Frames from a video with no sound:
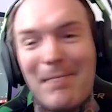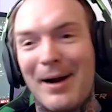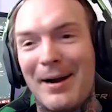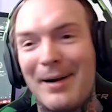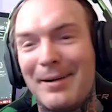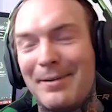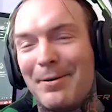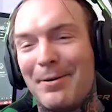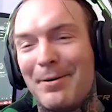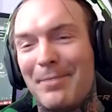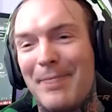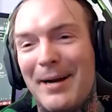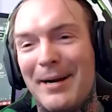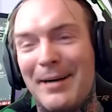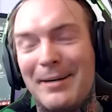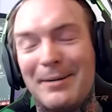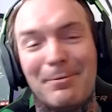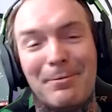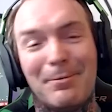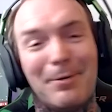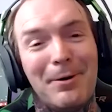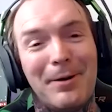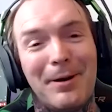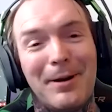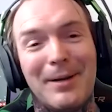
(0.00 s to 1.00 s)
My tour manager
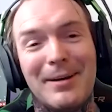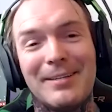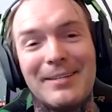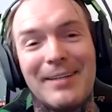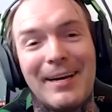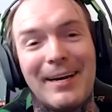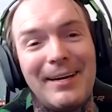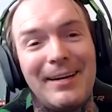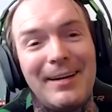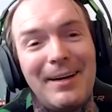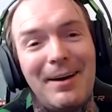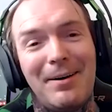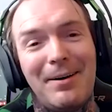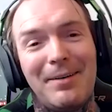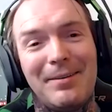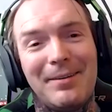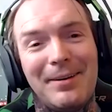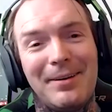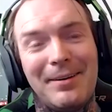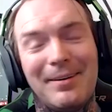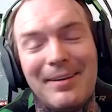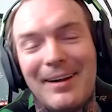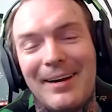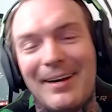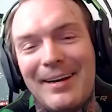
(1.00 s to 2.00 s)
rolled in. He's like, yo,
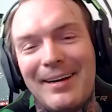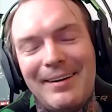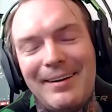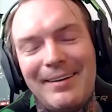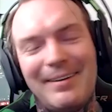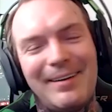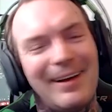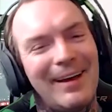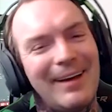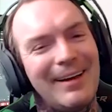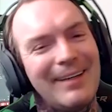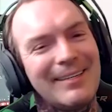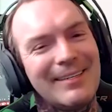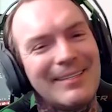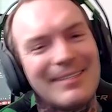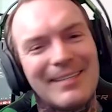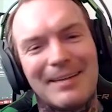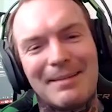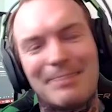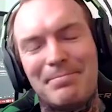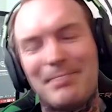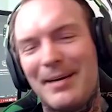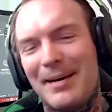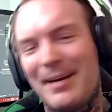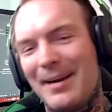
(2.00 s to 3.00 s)
dude, like, you can't just
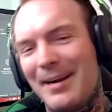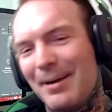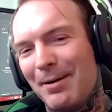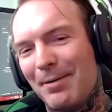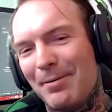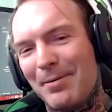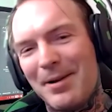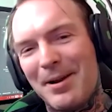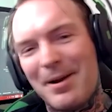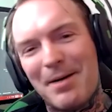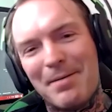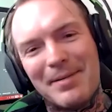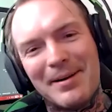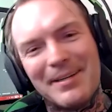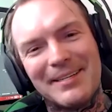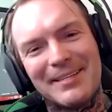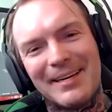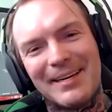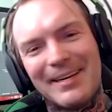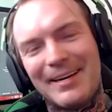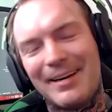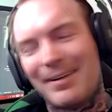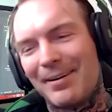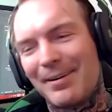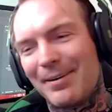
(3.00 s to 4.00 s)
like be in here when nobody's
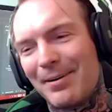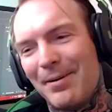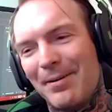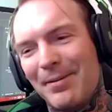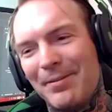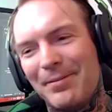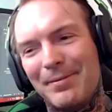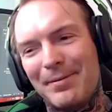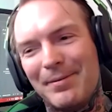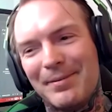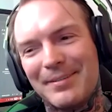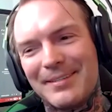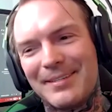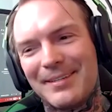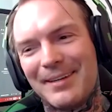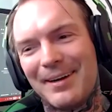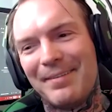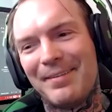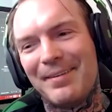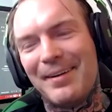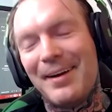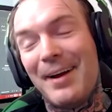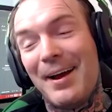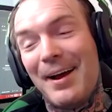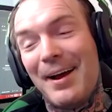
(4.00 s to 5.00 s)
in here going through this
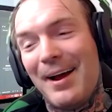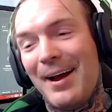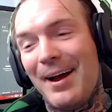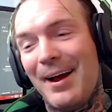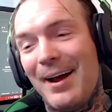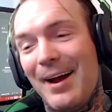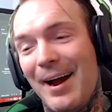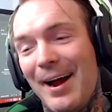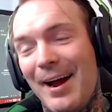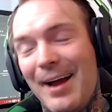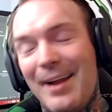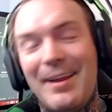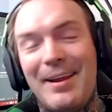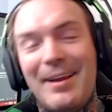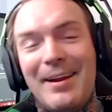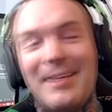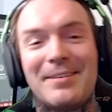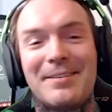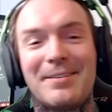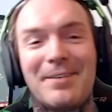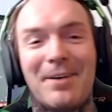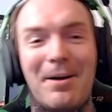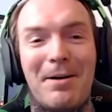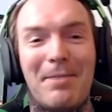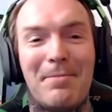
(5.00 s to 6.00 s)
stuff. Mm-hmm. And then he
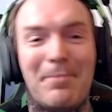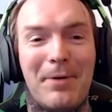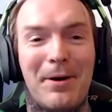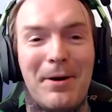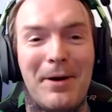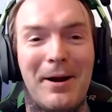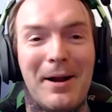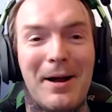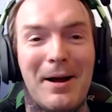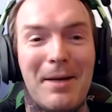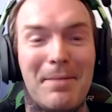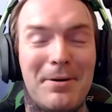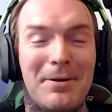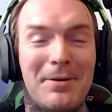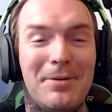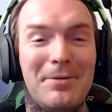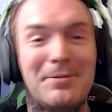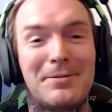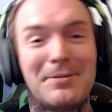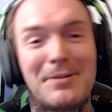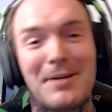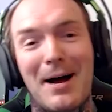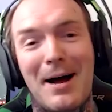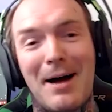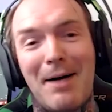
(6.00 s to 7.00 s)
started bringing up
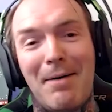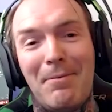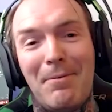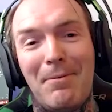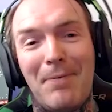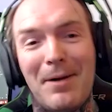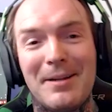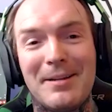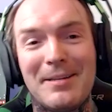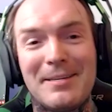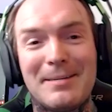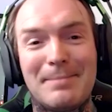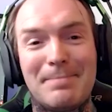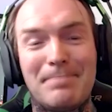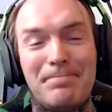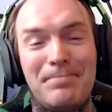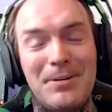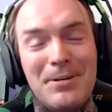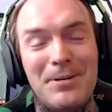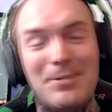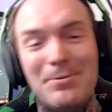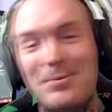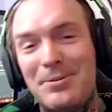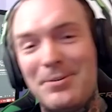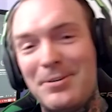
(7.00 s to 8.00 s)
who's got what
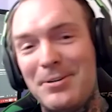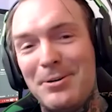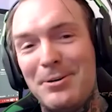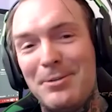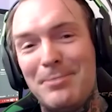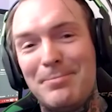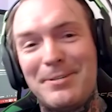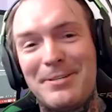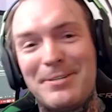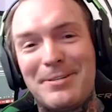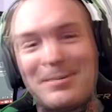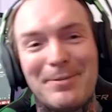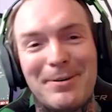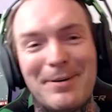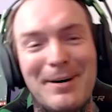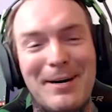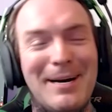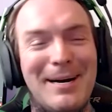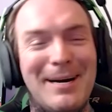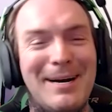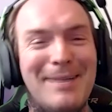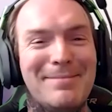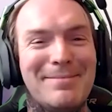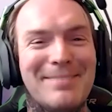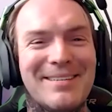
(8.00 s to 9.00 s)
YouTube
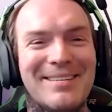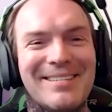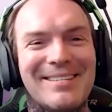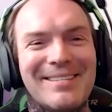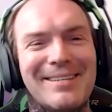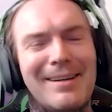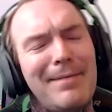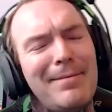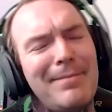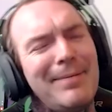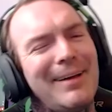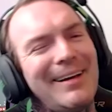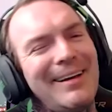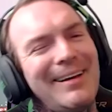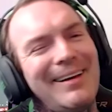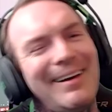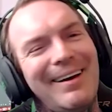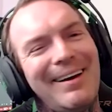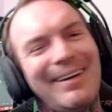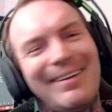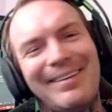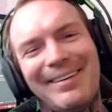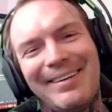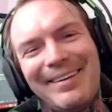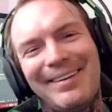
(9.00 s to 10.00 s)
streams and stuff. Like,
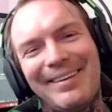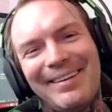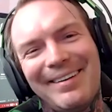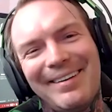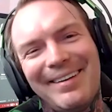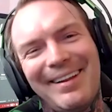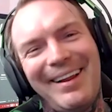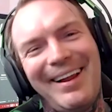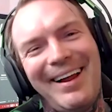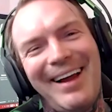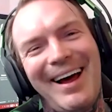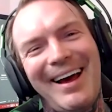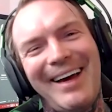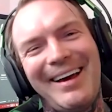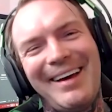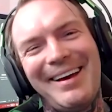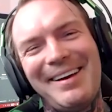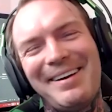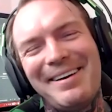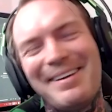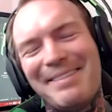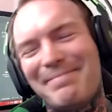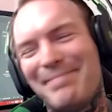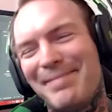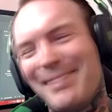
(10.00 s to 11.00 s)
yeah, dude, like,
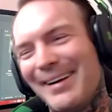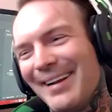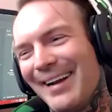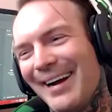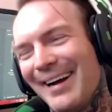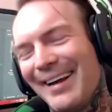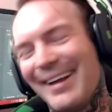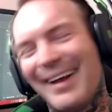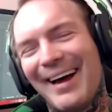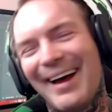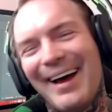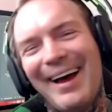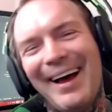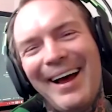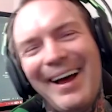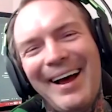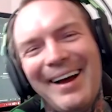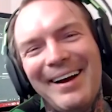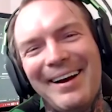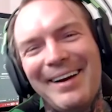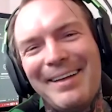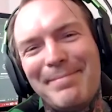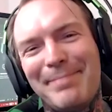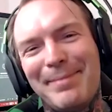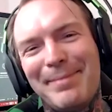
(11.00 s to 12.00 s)
you're gonna be like that.
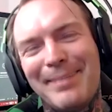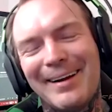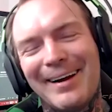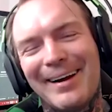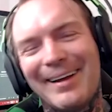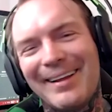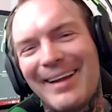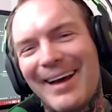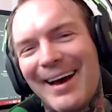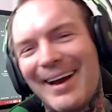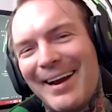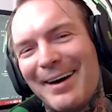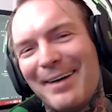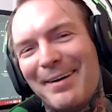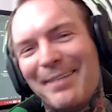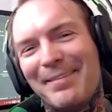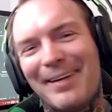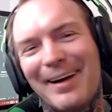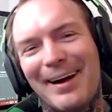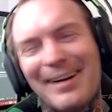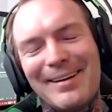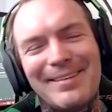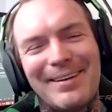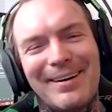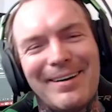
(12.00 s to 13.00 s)
You're gonna be like that over
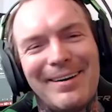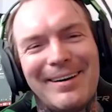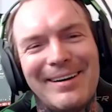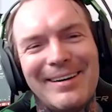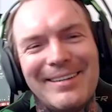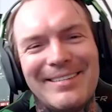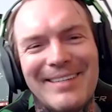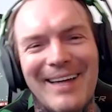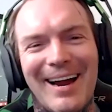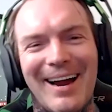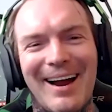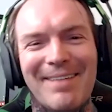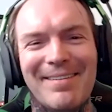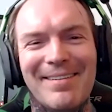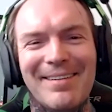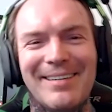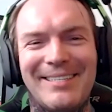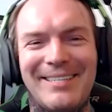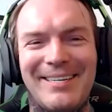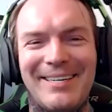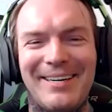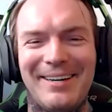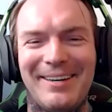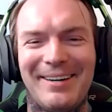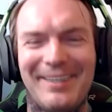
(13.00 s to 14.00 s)
a turkey sandwich,
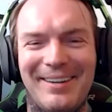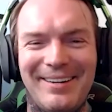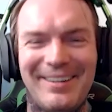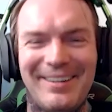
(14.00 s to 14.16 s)
dude.